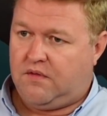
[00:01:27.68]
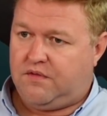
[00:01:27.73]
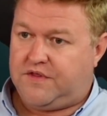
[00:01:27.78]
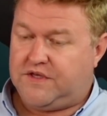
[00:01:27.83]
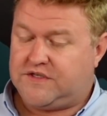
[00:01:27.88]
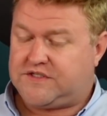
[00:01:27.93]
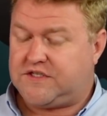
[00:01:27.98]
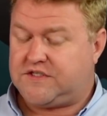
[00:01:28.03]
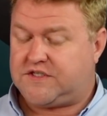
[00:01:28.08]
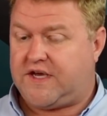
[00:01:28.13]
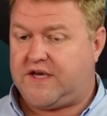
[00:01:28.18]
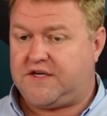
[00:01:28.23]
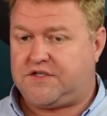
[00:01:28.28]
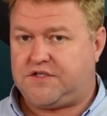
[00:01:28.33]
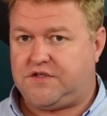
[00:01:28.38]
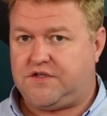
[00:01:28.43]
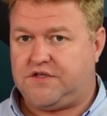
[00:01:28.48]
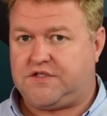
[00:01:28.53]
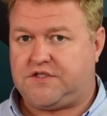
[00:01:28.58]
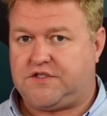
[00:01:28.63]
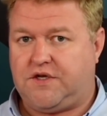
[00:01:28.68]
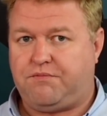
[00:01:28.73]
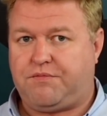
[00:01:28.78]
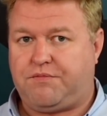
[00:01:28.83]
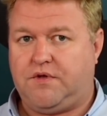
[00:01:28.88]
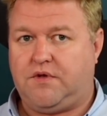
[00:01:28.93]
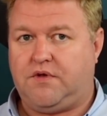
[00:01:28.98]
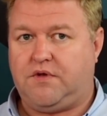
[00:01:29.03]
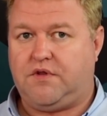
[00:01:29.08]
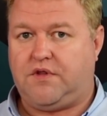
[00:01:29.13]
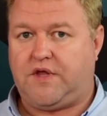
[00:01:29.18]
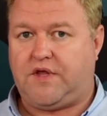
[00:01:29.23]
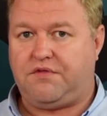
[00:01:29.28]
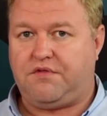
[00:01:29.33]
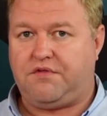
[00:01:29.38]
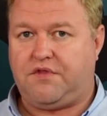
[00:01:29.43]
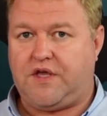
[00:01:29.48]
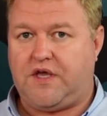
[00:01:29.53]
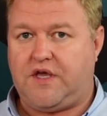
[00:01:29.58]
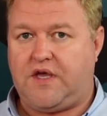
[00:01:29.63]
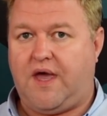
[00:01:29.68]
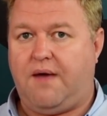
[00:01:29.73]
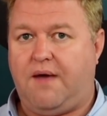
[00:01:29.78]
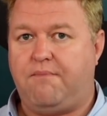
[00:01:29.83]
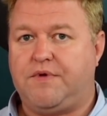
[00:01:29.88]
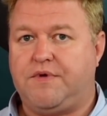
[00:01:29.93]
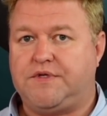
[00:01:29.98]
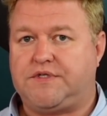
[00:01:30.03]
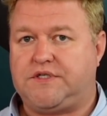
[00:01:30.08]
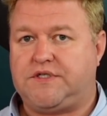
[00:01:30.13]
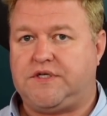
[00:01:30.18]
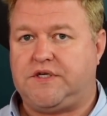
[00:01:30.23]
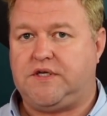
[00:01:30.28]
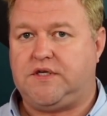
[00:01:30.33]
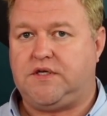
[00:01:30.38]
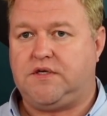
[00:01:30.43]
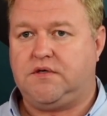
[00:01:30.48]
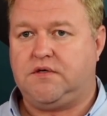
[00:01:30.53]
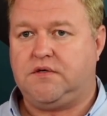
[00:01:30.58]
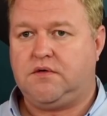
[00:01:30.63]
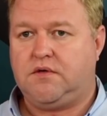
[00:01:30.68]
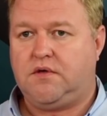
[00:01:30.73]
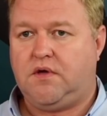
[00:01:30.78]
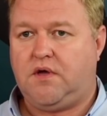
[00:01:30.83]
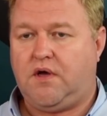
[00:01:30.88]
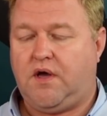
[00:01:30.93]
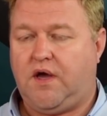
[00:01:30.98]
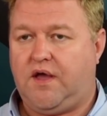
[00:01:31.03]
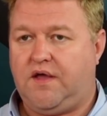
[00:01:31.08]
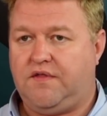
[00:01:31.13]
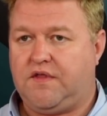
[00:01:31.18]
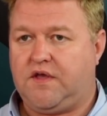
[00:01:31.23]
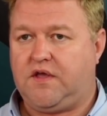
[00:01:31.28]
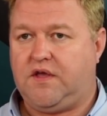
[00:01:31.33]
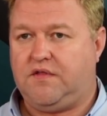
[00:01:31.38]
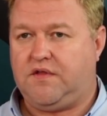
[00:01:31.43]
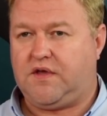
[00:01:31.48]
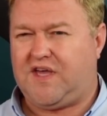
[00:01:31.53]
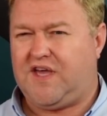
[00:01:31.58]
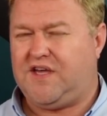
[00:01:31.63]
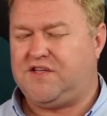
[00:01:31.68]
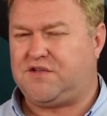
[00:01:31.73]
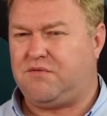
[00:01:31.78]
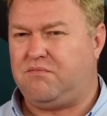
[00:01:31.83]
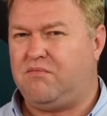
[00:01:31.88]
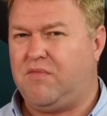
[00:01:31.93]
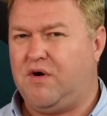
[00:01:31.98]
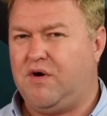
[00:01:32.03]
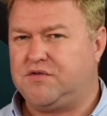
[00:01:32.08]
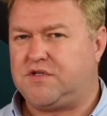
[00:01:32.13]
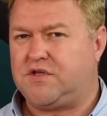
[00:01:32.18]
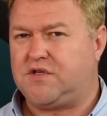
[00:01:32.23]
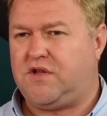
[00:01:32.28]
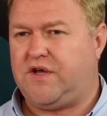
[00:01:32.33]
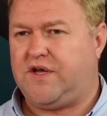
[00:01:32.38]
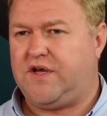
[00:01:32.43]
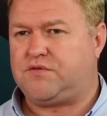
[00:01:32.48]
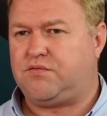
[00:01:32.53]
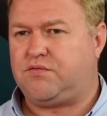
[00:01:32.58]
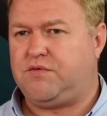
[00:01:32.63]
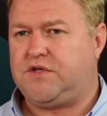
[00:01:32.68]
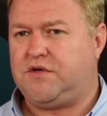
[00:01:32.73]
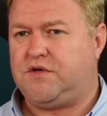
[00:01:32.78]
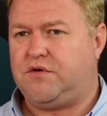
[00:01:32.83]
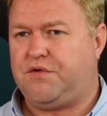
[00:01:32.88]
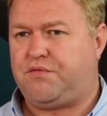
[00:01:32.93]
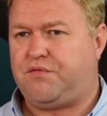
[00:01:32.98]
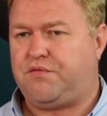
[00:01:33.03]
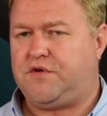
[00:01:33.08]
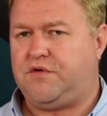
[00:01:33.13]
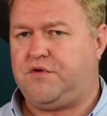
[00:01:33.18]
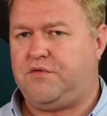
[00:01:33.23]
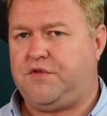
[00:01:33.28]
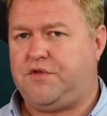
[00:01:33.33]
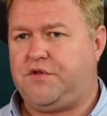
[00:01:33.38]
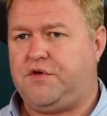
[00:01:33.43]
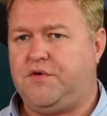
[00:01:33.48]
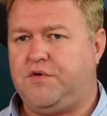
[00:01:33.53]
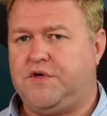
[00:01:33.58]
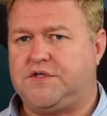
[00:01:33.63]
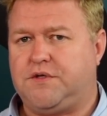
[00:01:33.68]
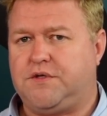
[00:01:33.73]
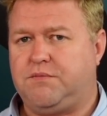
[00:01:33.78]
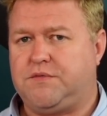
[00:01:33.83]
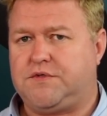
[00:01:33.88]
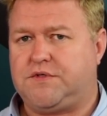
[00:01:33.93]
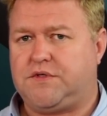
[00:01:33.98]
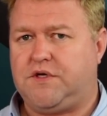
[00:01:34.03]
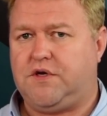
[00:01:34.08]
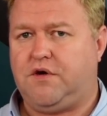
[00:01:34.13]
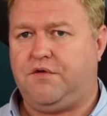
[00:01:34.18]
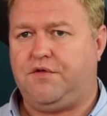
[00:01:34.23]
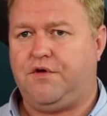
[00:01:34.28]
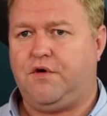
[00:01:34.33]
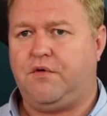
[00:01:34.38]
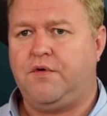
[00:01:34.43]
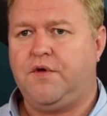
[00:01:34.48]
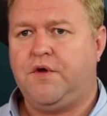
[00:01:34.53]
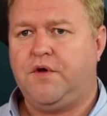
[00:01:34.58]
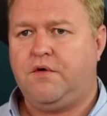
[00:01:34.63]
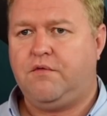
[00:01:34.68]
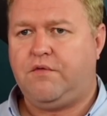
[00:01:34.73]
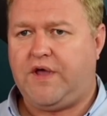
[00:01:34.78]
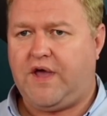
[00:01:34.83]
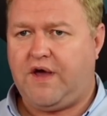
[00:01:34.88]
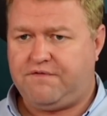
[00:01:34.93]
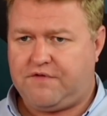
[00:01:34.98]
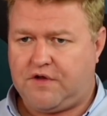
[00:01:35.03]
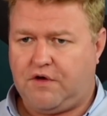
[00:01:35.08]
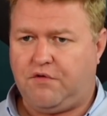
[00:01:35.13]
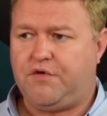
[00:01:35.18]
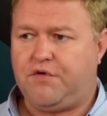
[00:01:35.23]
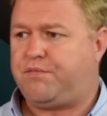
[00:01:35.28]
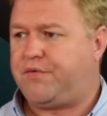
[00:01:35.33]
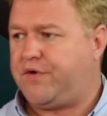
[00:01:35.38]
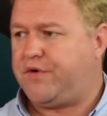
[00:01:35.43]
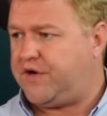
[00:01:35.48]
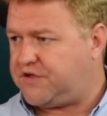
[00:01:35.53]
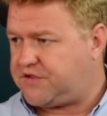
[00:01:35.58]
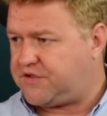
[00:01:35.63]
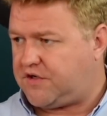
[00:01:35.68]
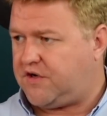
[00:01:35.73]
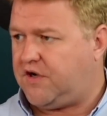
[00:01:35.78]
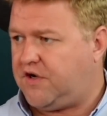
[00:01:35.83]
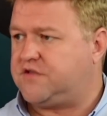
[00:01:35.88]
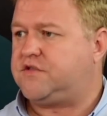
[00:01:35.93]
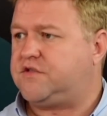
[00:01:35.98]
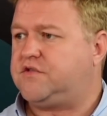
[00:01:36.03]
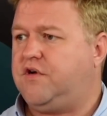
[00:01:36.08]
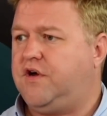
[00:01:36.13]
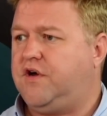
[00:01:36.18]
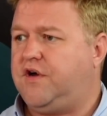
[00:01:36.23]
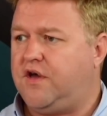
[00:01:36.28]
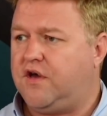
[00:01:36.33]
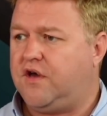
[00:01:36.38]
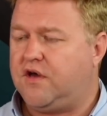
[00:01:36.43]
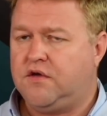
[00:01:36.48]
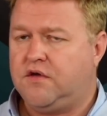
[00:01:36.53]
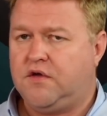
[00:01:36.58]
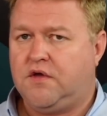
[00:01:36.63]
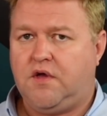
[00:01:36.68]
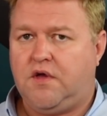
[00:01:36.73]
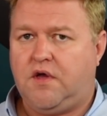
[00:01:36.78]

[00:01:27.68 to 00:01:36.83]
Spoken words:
this is actually something that the embassy, in the case of most of the clients we deal with, we're dealing with the U.S. Embassy, although we have dealt with British, Australia